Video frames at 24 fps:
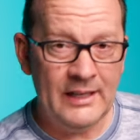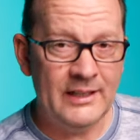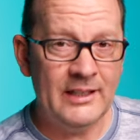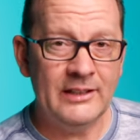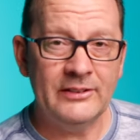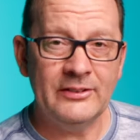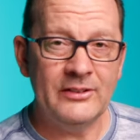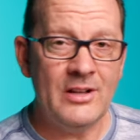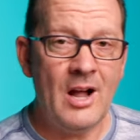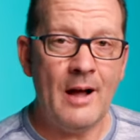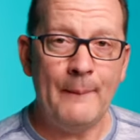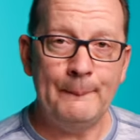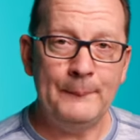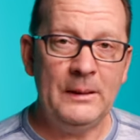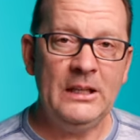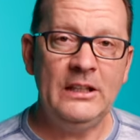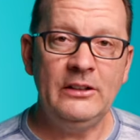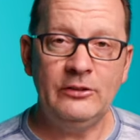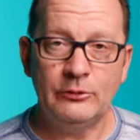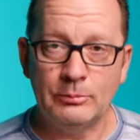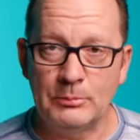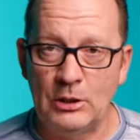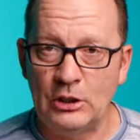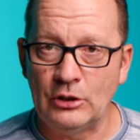And it's not me
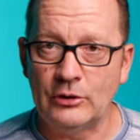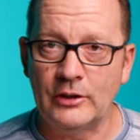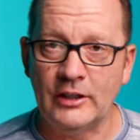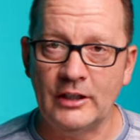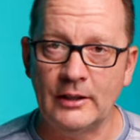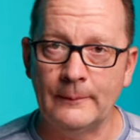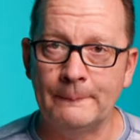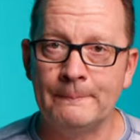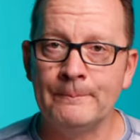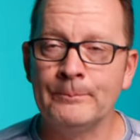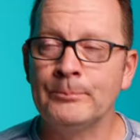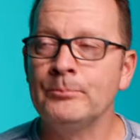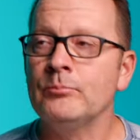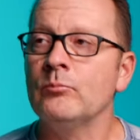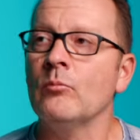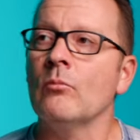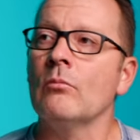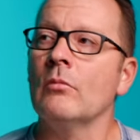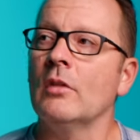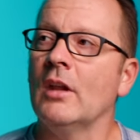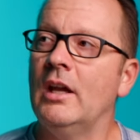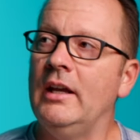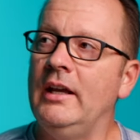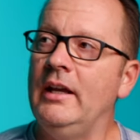smoking,
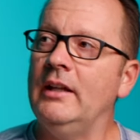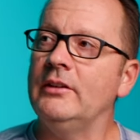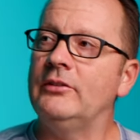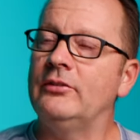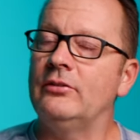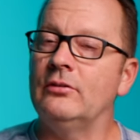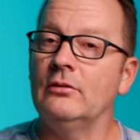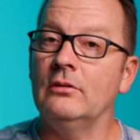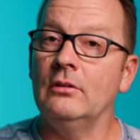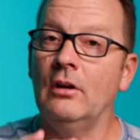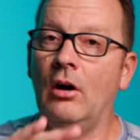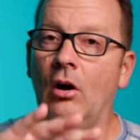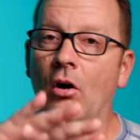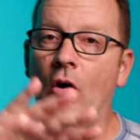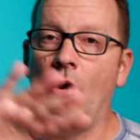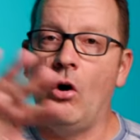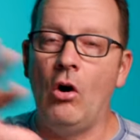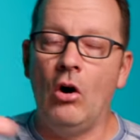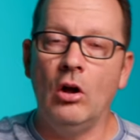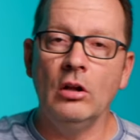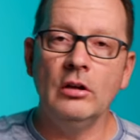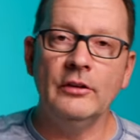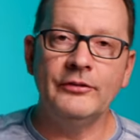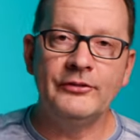it's
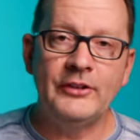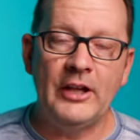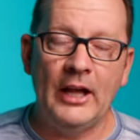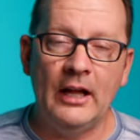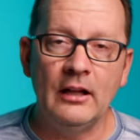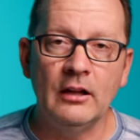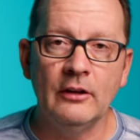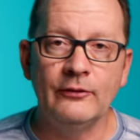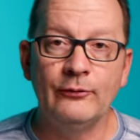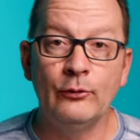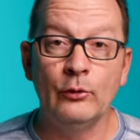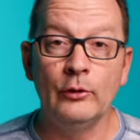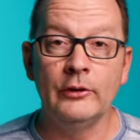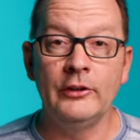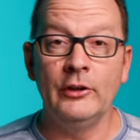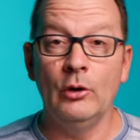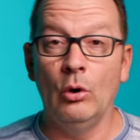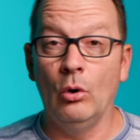all of California,